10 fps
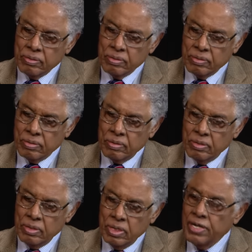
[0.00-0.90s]
Okay.
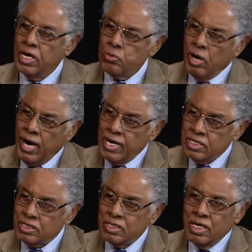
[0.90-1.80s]
And they
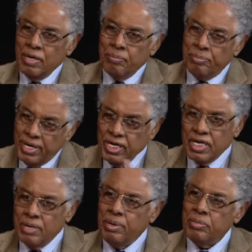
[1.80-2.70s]
rise better
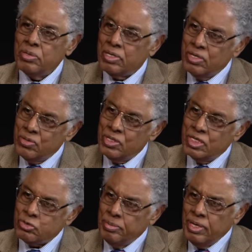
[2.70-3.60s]
than the people who are
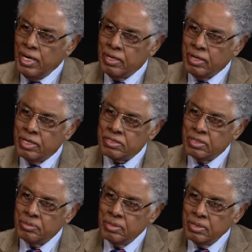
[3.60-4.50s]
discriminating
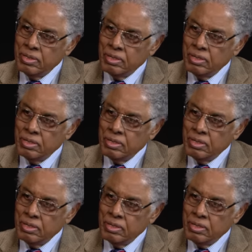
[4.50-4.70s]
against them.